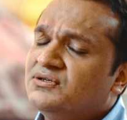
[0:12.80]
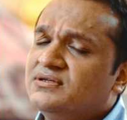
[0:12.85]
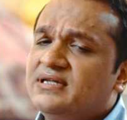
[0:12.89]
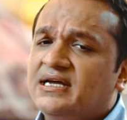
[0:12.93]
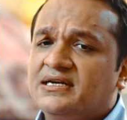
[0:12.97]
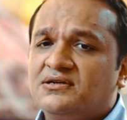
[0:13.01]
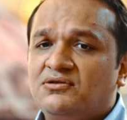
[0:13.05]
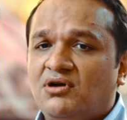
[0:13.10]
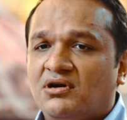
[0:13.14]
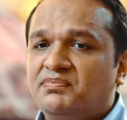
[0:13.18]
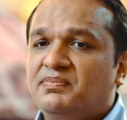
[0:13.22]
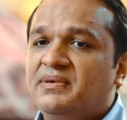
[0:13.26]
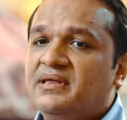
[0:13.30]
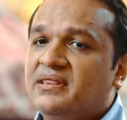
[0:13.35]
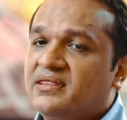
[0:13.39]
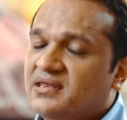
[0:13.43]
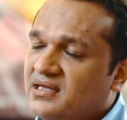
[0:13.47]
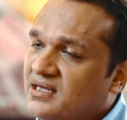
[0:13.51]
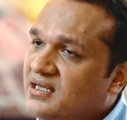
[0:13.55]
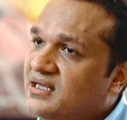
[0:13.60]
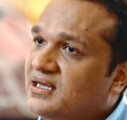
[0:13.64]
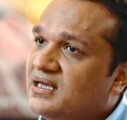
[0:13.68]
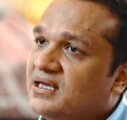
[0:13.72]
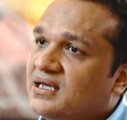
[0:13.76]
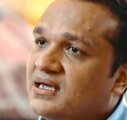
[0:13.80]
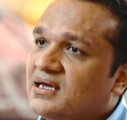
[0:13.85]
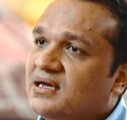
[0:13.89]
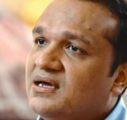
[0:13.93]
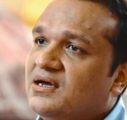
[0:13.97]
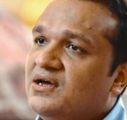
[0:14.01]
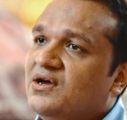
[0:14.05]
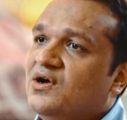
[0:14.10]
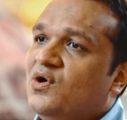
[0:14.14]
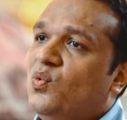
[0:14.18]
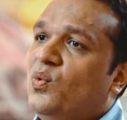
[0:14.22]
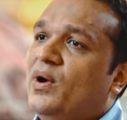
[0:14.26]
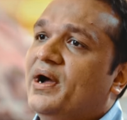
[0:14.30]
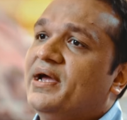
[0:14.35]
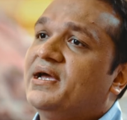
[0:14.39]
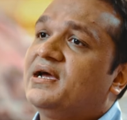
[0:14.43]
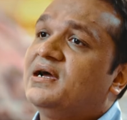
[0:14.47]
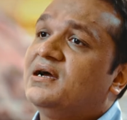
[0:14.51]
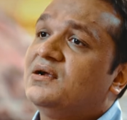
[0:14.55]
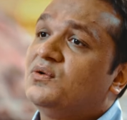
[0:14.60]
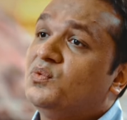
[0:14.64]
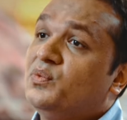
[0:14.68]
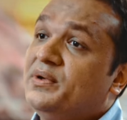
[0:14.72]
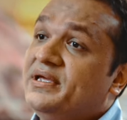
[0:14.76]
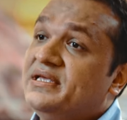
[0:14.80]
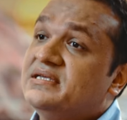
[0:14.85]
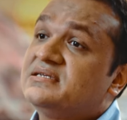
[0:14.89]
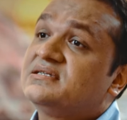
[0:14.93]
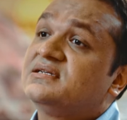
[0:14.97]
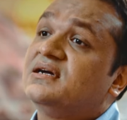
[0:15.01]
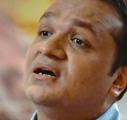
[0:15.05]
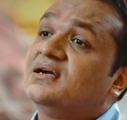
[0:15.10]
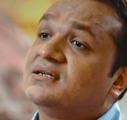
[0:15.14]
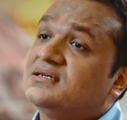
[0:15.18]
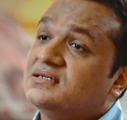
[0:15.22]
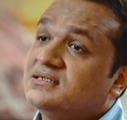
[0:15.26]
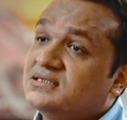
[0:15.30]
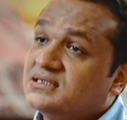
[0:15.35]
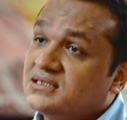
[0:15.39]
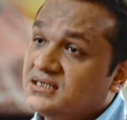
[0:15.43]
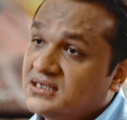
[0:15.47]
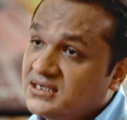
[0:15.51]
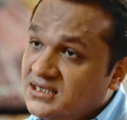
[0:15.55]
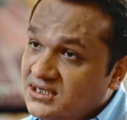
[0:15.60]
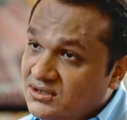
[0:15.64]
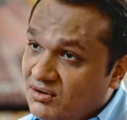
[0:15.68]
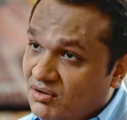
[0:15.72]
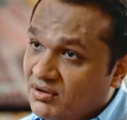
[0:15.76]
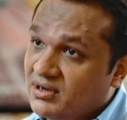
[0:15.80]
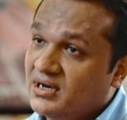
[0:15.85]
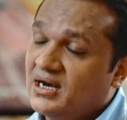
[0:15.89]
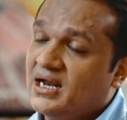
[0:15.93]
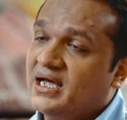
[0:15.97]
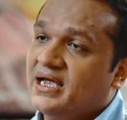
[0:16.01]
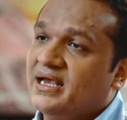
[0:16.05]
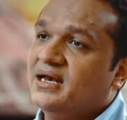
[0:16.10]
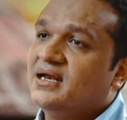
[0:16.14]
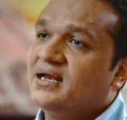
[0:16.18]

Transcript: So that got me thinking, why can't we start our journey online?